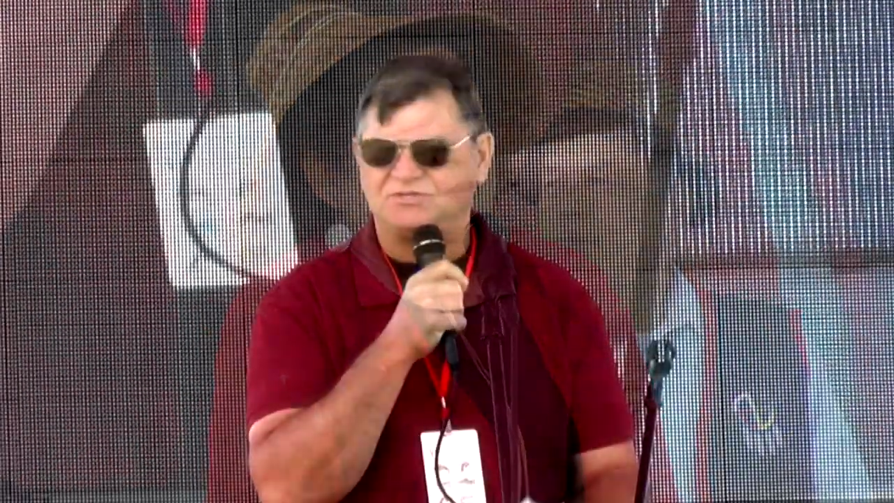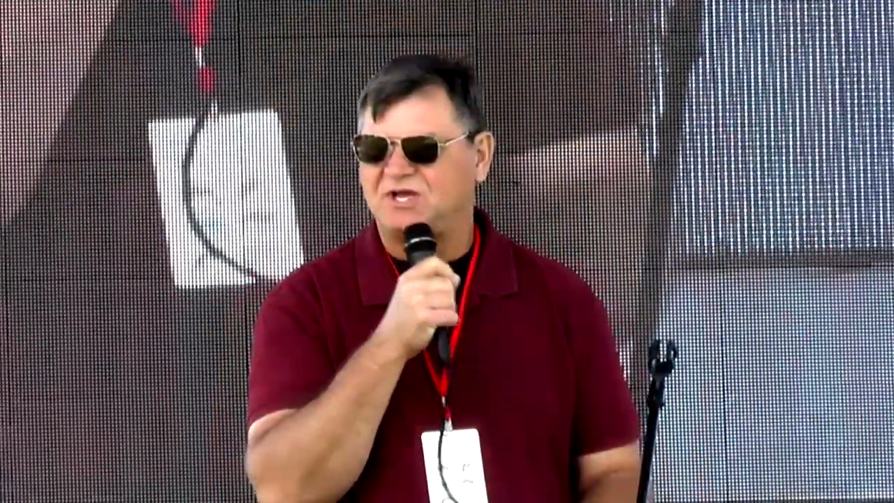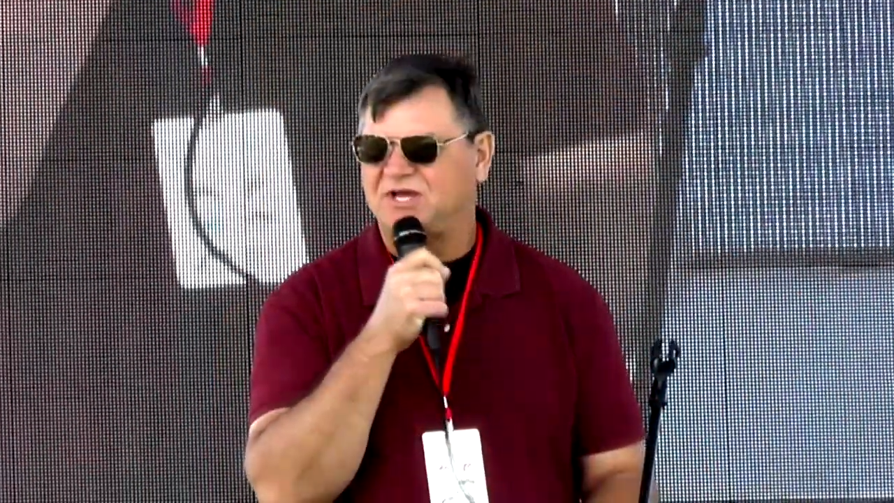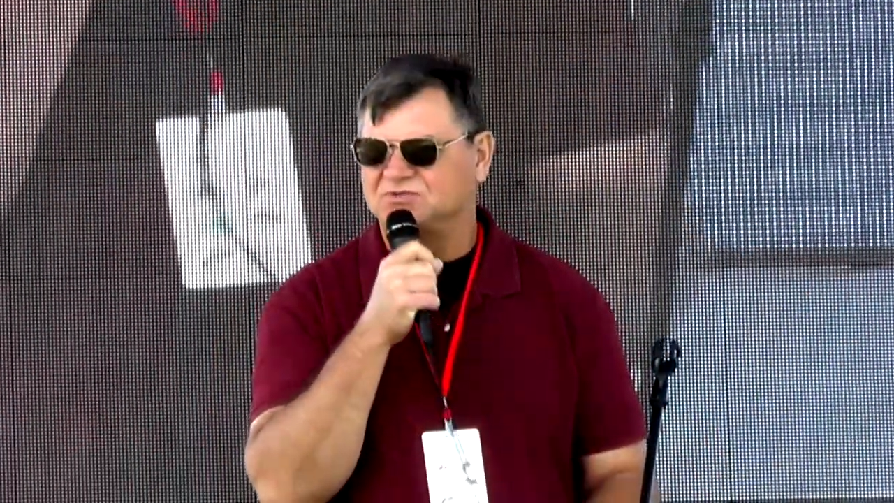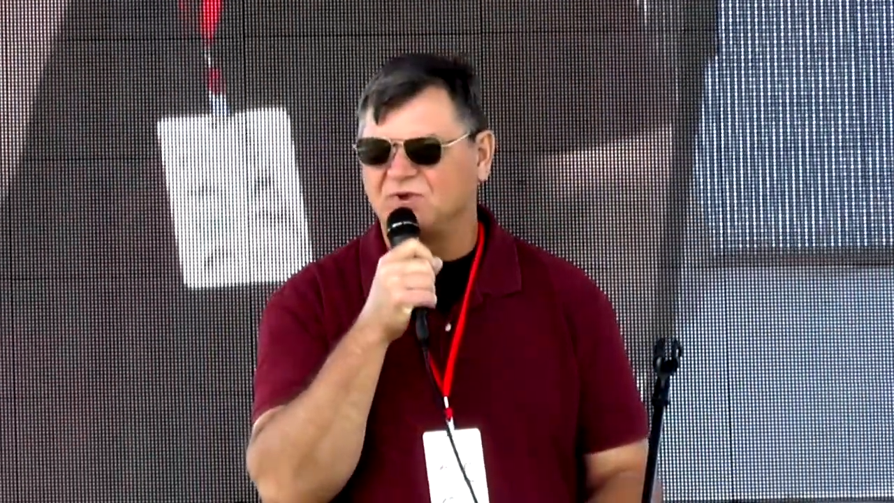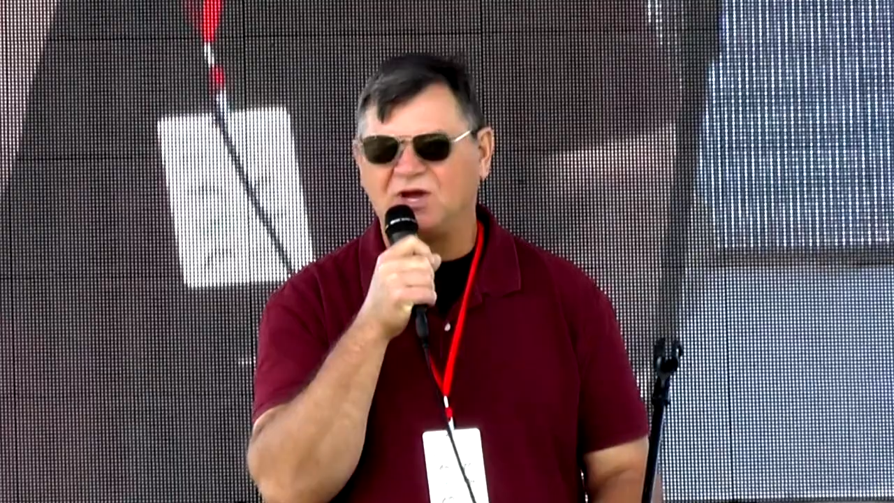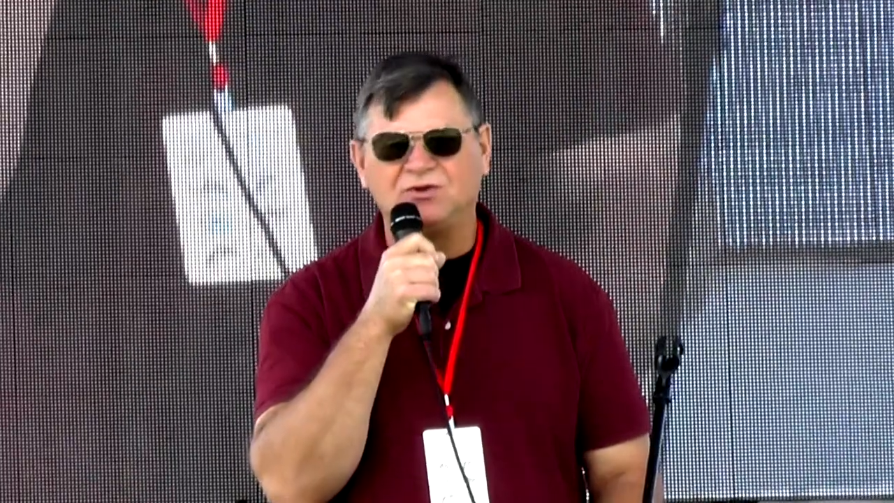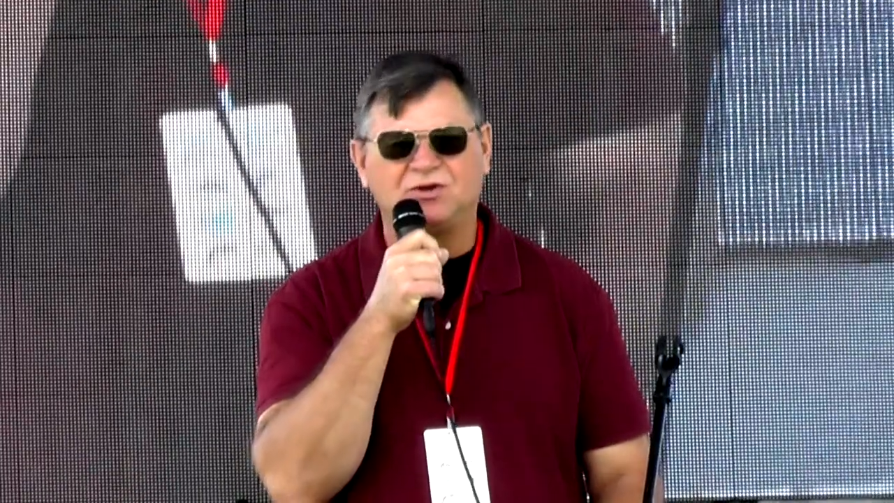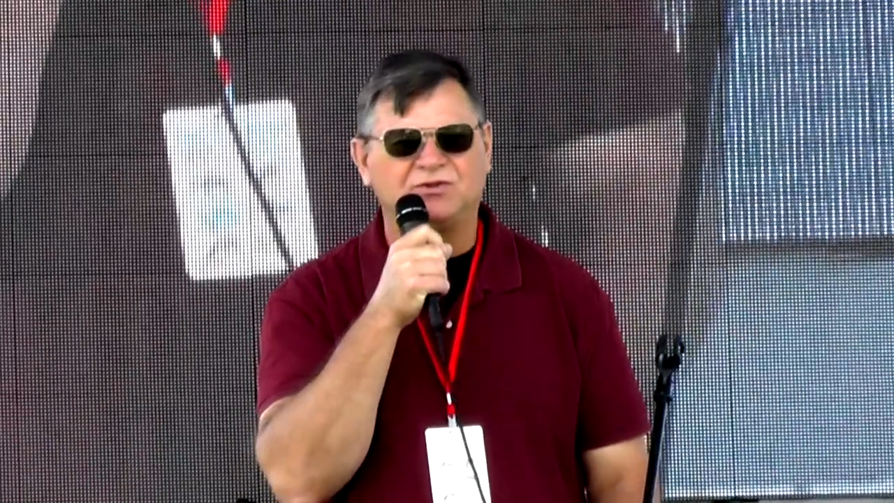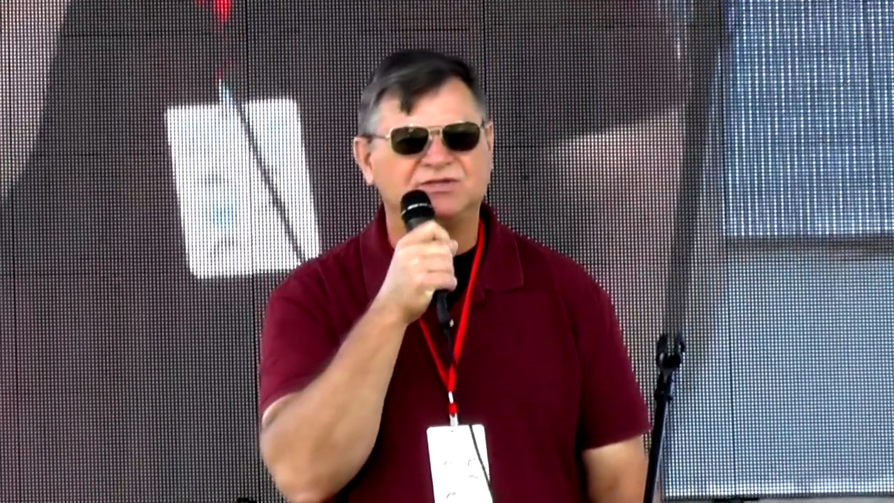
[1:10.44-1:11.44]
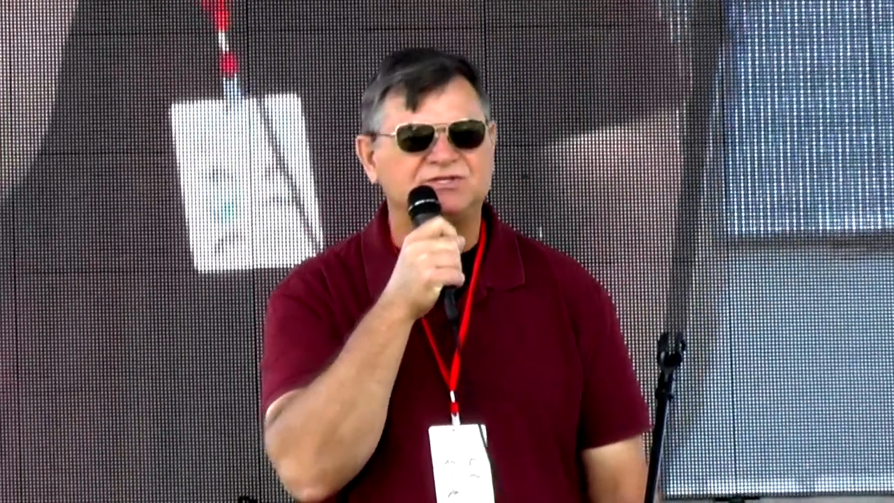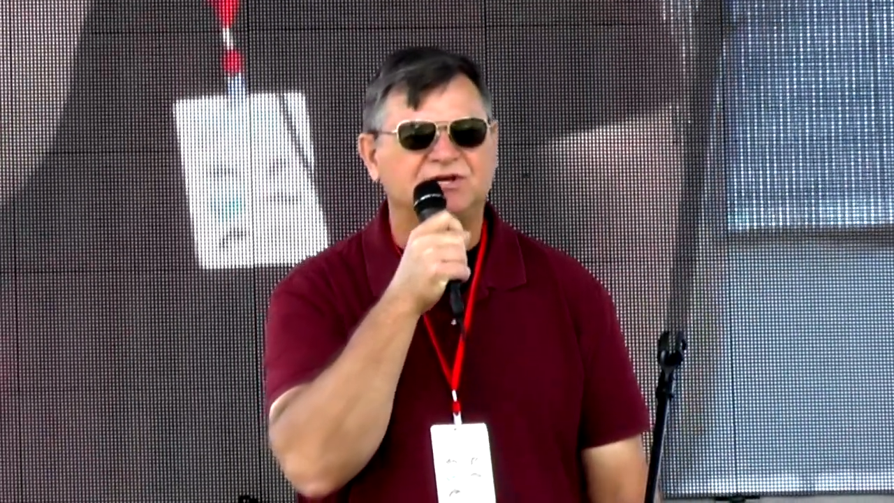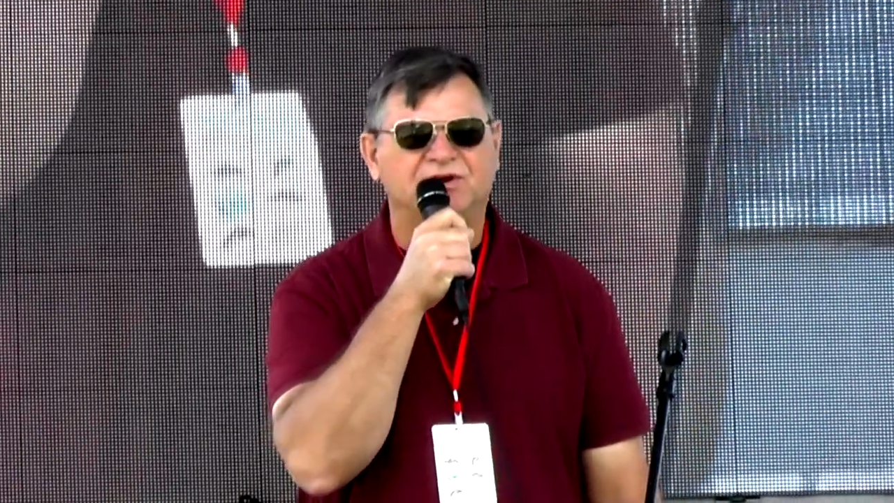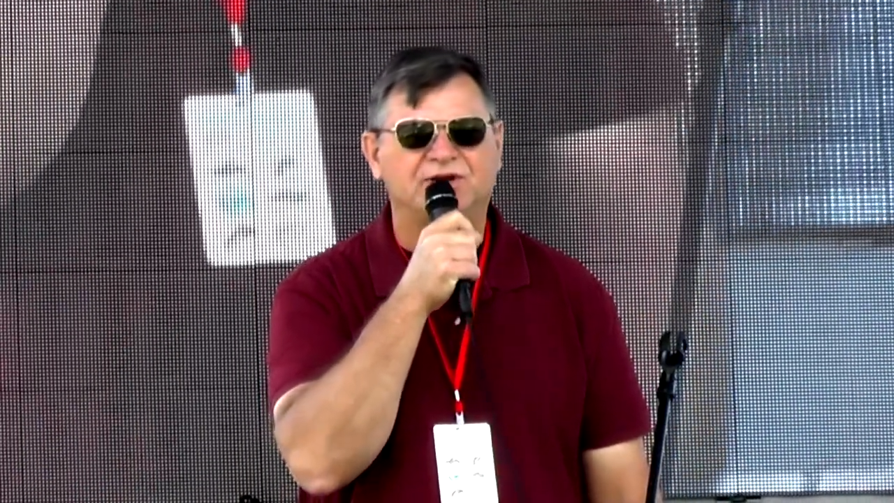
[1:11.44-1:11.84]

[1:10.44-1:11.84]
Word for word: As, as we all know, this